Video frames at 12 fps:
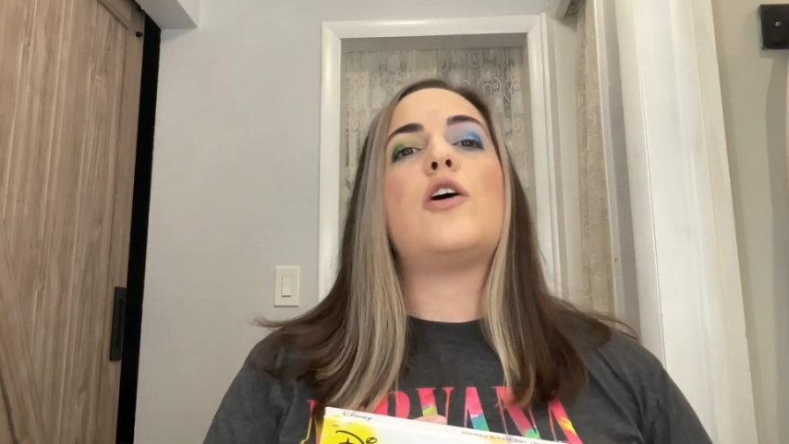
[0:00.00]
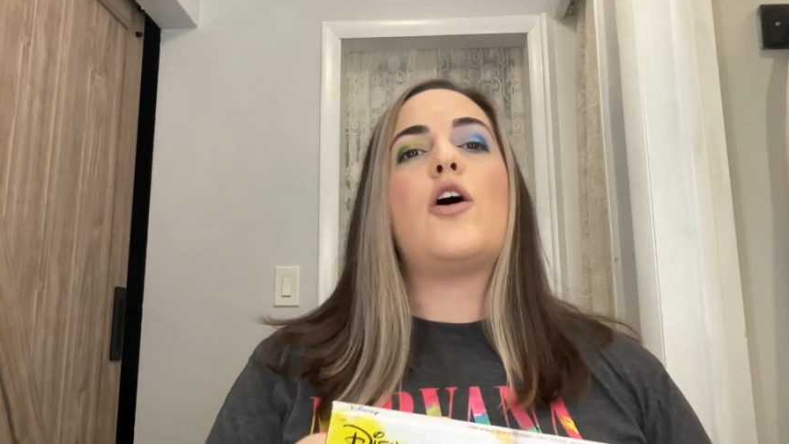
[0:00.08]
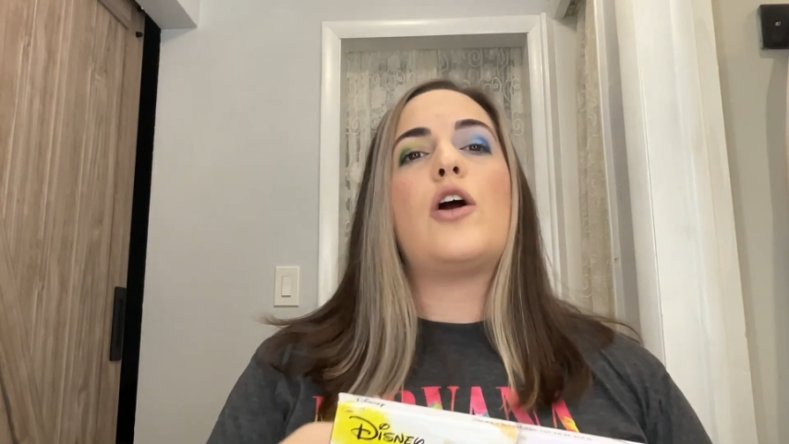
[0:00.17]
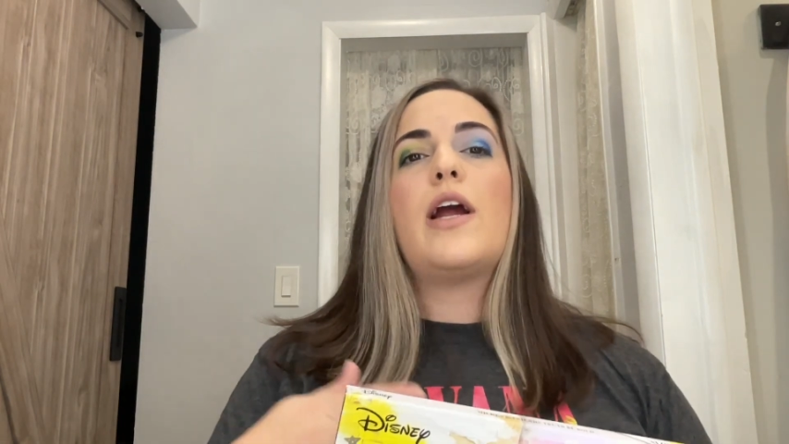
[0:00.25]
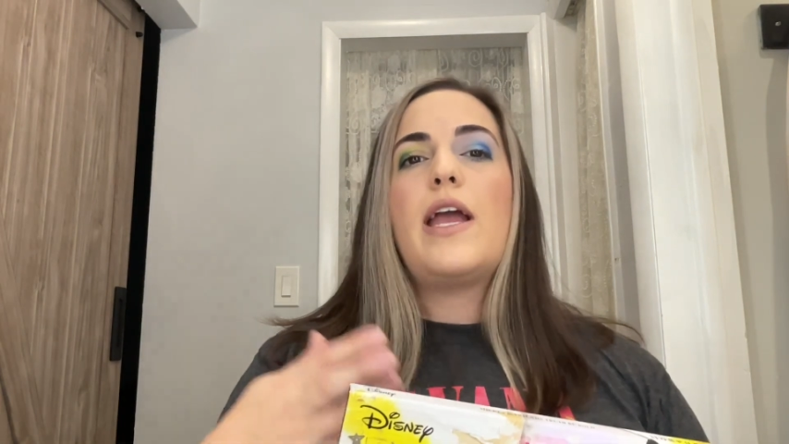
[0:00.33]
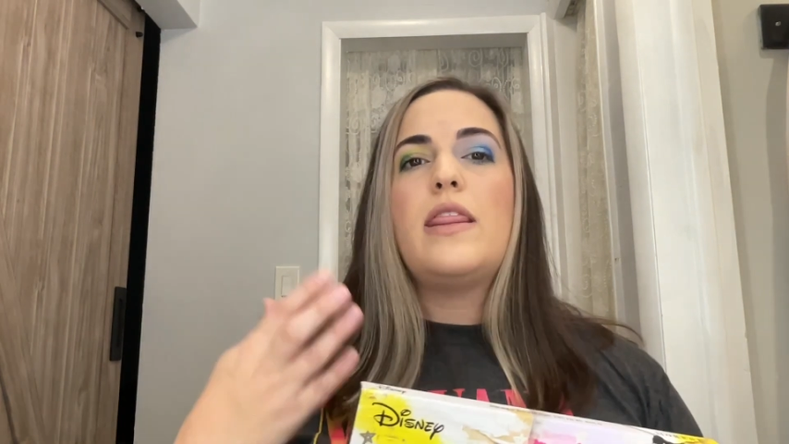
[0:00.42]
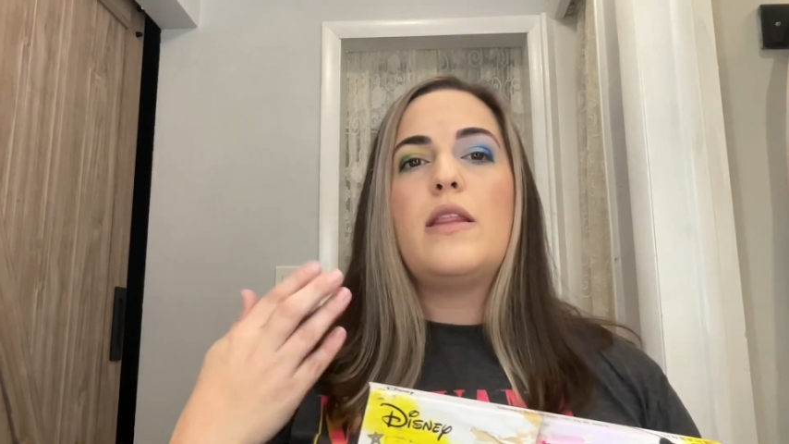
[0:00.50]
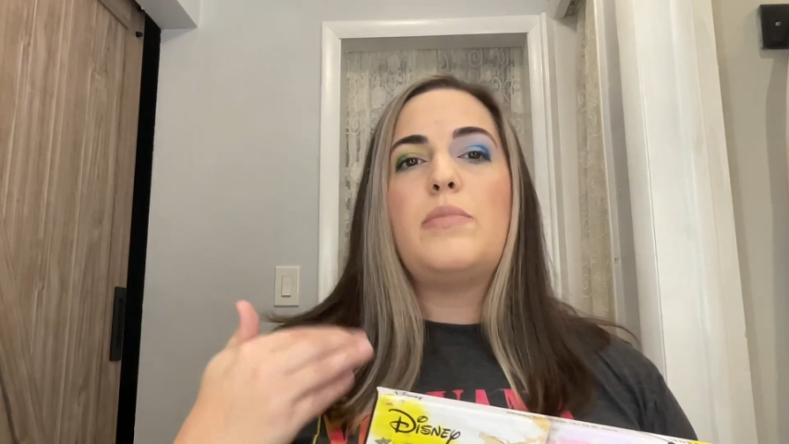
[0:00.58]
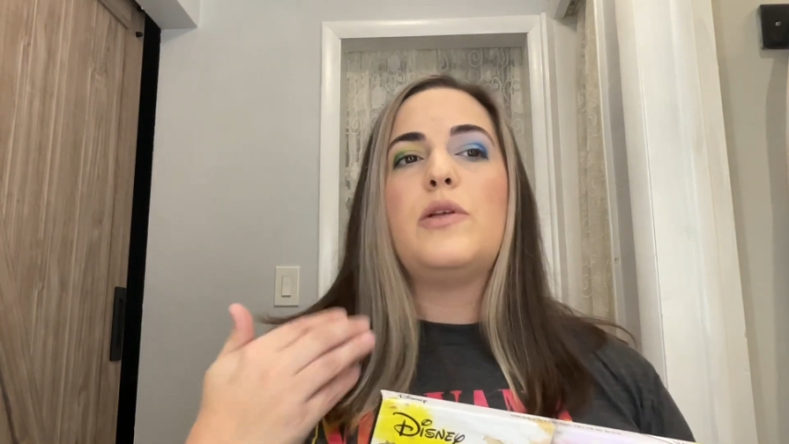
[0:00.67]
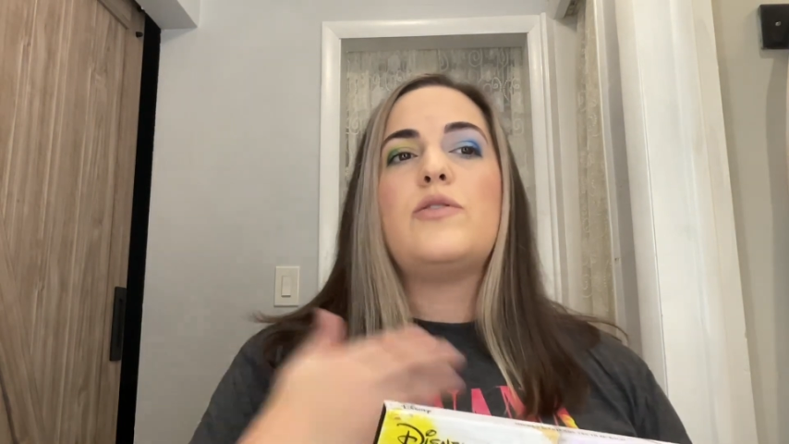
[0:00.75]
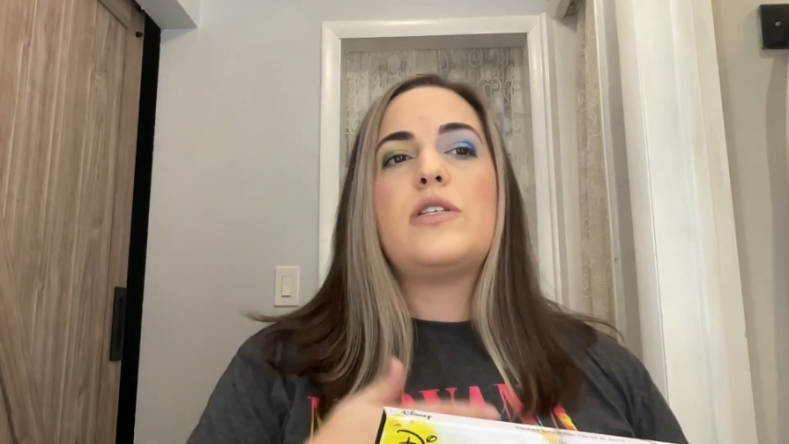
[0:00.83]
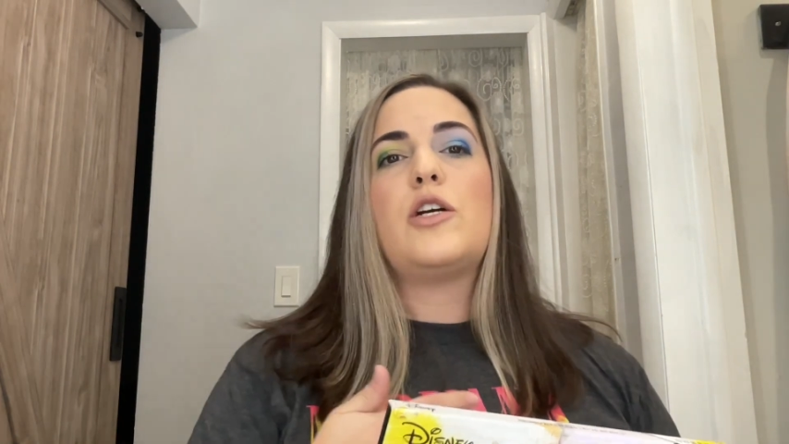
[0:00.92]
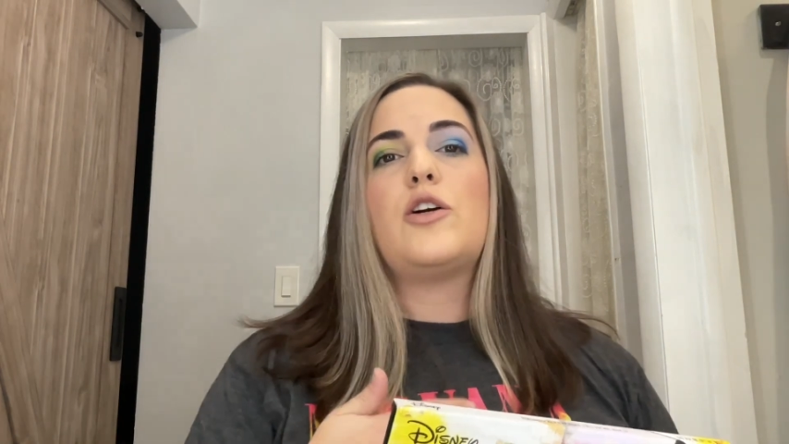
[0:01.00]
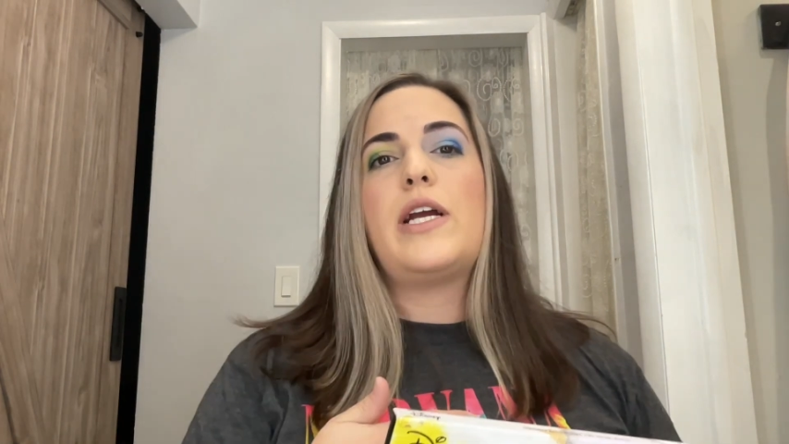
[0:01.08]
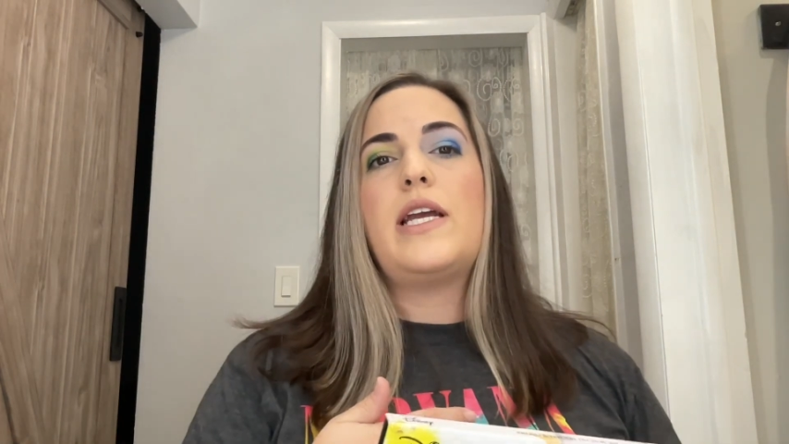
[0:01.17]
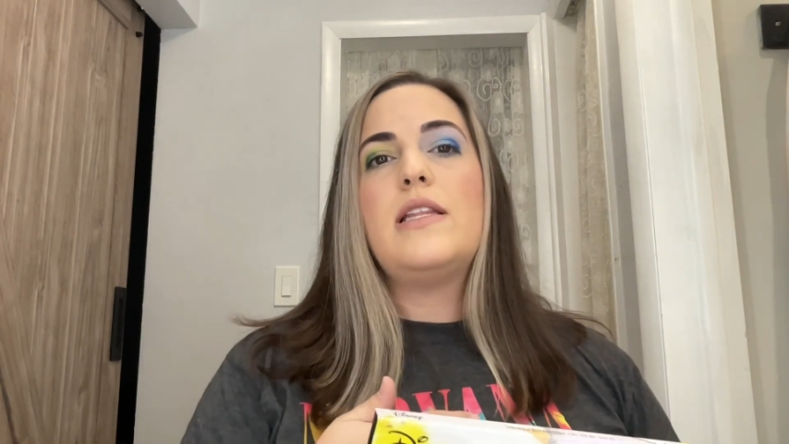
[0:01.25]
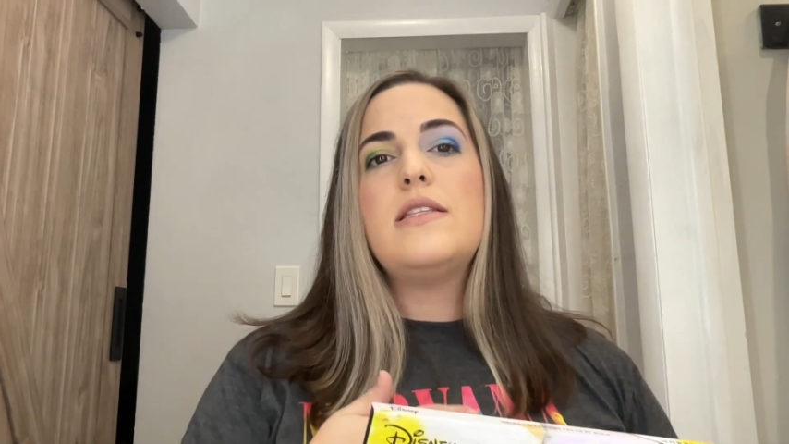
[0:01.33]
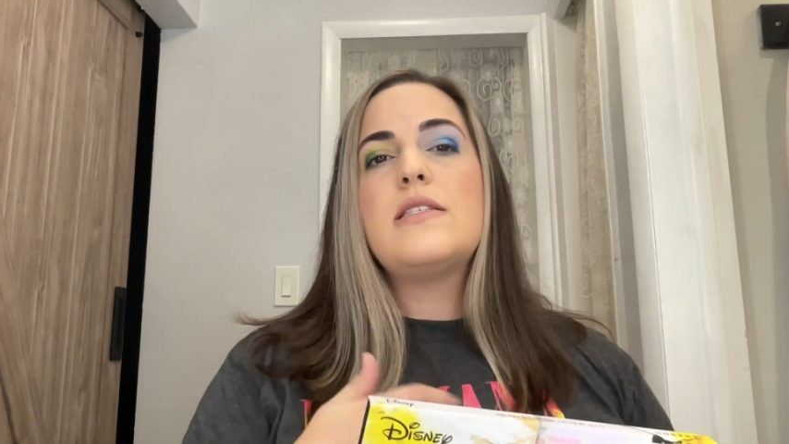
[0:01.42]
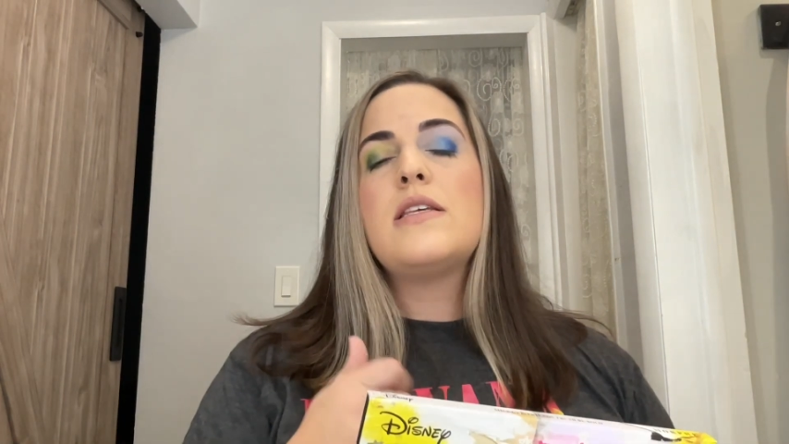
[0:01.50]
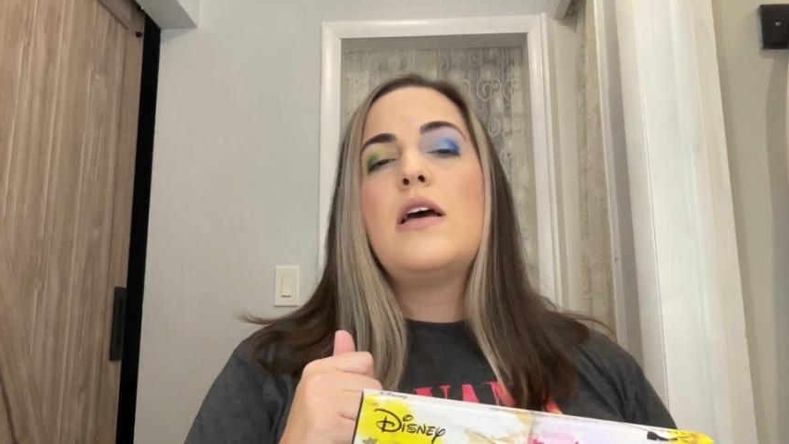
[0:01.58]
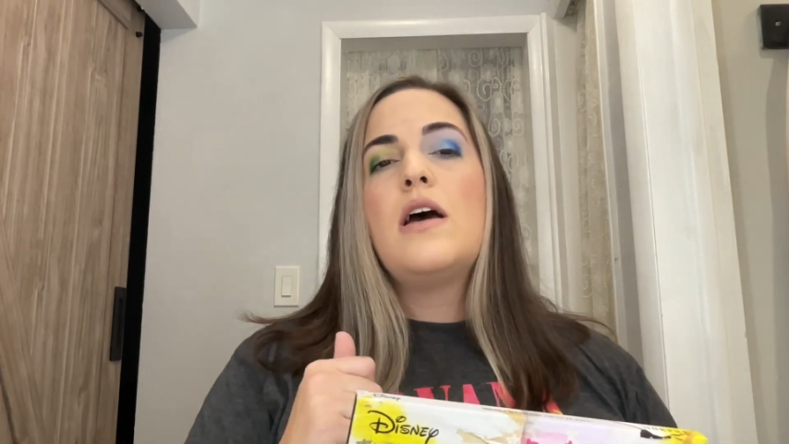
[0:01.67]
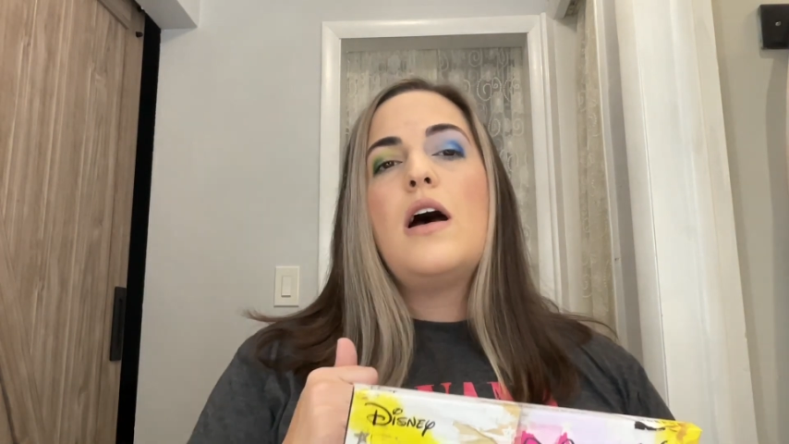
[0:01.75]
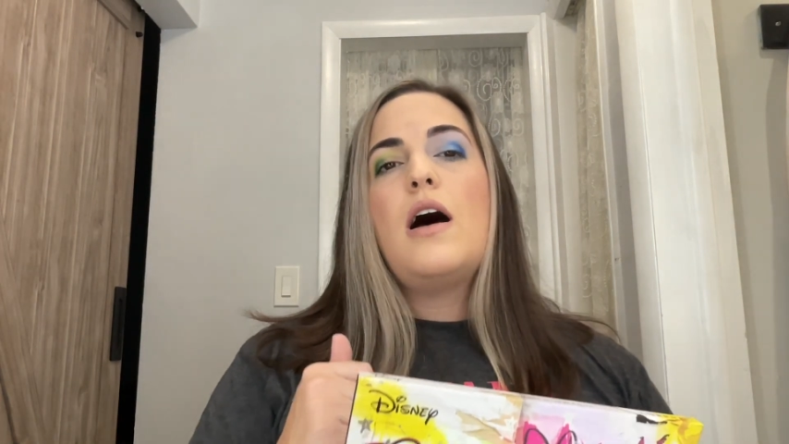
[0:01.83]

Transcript: are in the blues and greens